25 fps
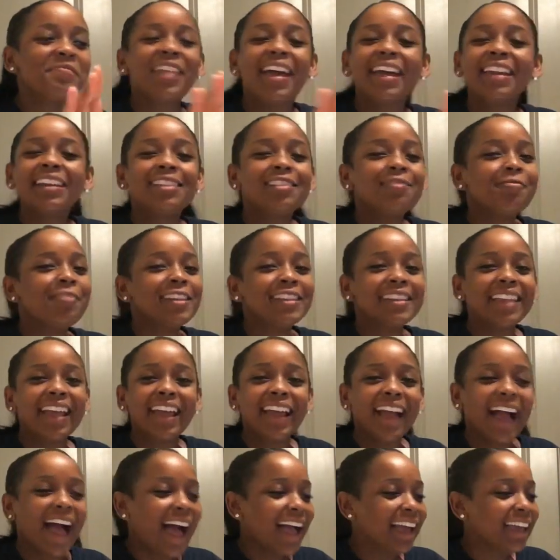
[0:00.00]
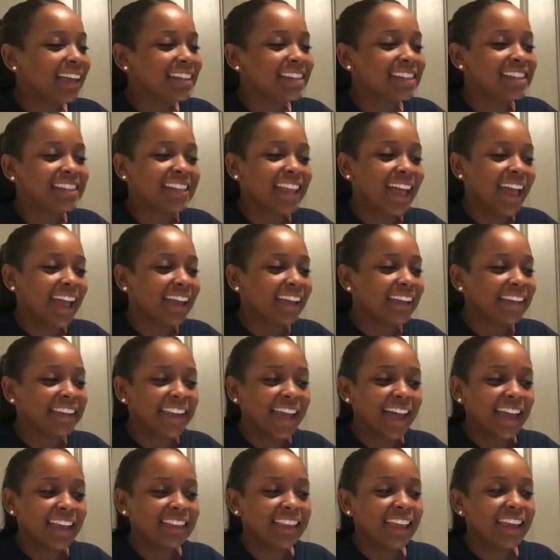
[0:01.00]
is one thing I can say.
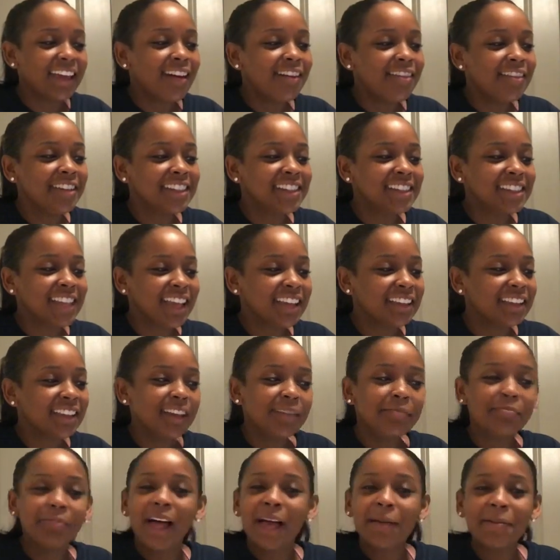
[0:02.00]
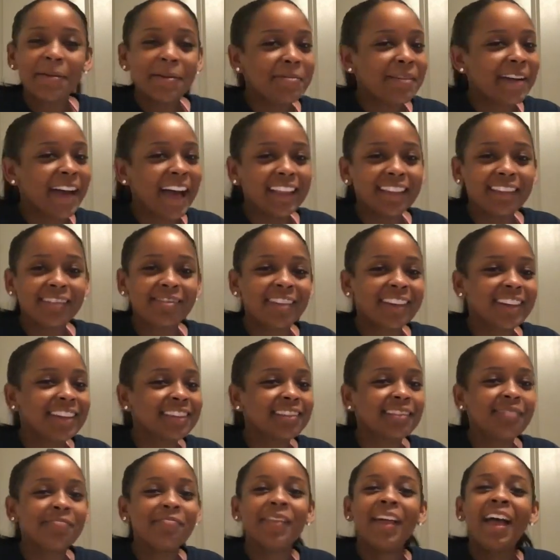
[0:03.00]
Like, they always say that black people got the
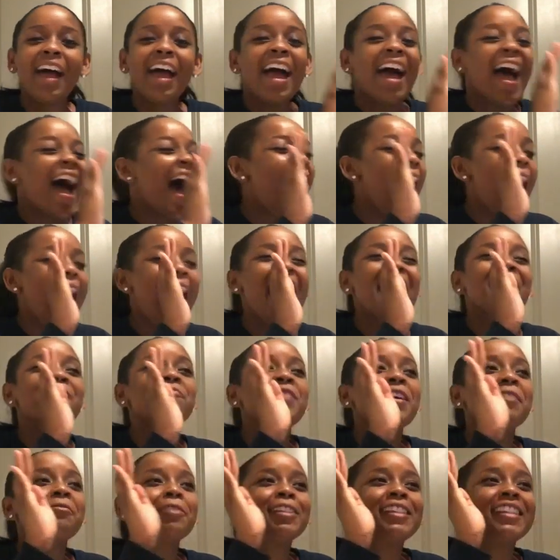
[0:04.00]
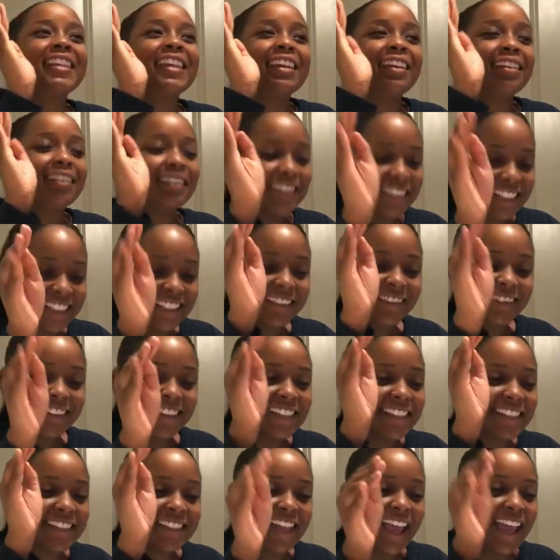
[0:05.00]
rhythm. I've never seen till
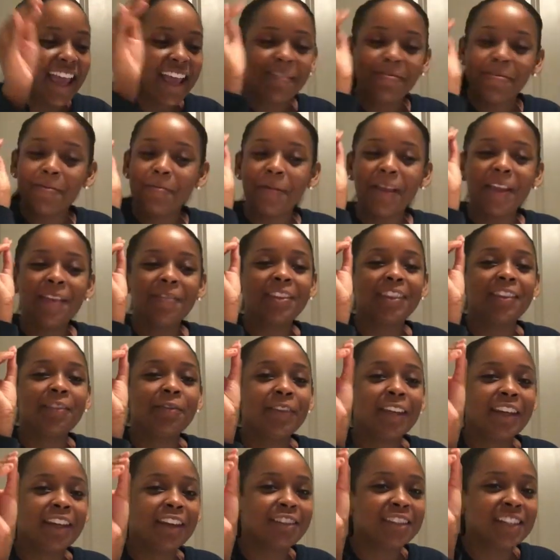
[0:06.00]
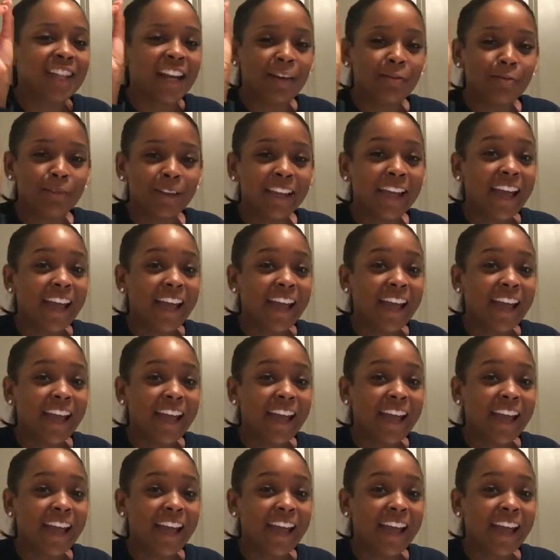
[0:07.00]
this day from even the videos that I've